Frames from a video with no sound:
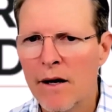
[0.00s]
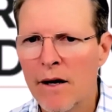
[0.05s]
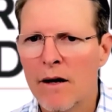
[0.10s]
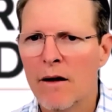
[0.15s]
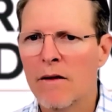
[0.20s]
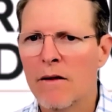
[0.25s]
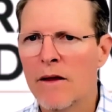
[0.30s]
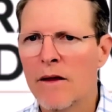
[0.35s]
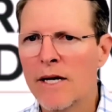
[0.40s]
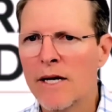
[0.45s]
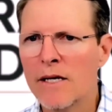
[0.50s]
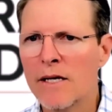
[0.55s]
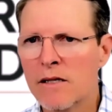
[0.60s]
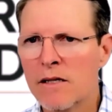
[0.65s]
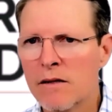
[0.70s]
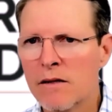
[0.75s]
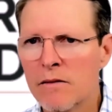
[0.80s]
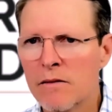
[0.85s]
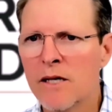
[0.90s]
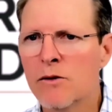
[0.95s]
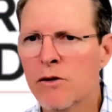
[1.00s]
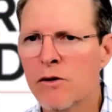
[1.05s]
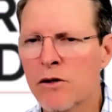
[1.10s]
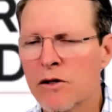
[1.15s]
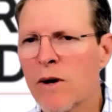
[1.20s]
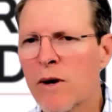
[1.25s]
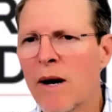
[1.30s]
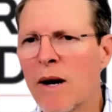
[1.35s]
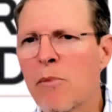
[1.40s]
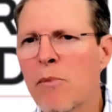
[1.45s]
these interest
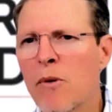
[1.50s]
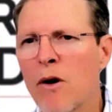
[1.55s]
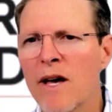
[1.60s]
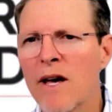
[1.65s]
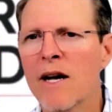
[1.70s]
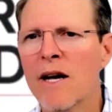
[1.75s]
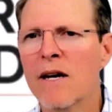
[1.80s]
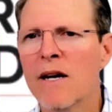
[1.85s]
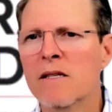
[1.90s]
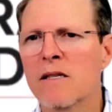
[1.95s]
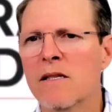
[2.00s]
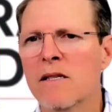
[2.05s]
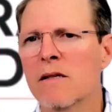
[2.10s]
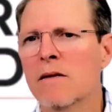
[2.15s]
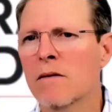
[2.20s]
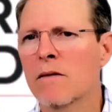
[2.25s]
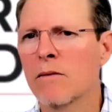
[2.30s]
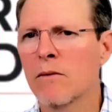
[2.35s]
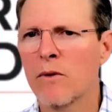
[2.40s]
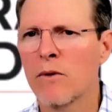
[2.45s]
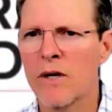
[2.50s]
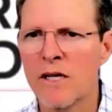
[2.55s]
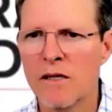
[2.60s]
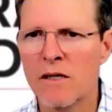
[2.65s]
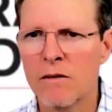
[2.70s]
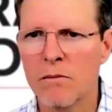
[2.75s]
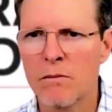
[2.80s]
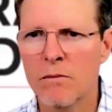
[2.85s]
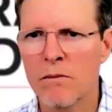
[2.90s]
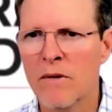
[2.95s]
rate products, or
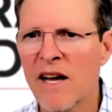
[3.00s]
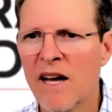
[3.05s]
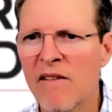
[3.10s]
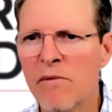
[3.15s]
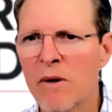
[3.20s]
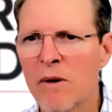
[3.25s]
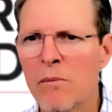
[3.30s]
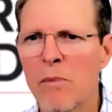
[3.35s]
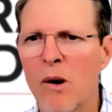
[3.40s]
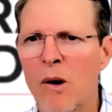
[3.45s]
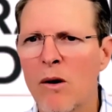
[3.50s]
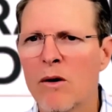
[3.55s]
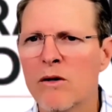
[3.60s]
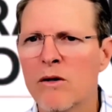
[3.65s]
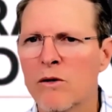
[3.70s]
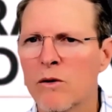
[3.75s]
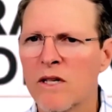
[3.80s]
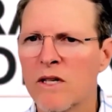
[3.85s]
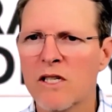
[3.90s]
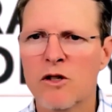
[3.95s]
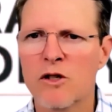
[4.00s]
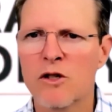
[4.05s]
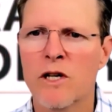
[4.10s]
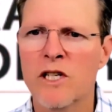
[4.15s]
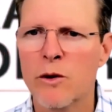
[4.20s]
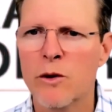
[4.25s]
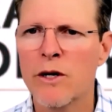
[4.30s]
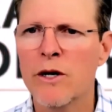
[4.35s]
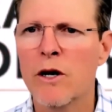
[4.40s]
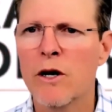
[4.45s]
these government bonds, or these
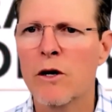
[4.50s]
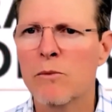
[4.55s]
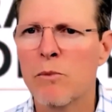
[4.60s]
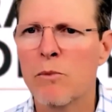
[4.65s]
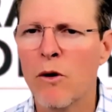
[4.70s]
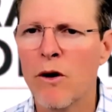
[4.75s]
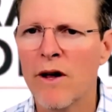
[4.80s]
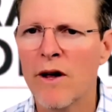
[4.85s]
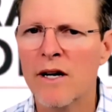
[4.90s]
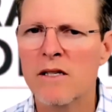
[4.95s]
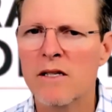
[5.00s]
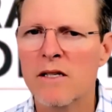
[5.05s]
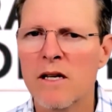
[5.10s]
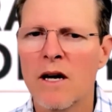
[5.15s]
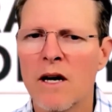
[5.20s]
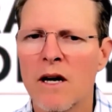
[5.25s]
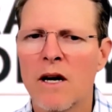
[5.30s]
treasury note products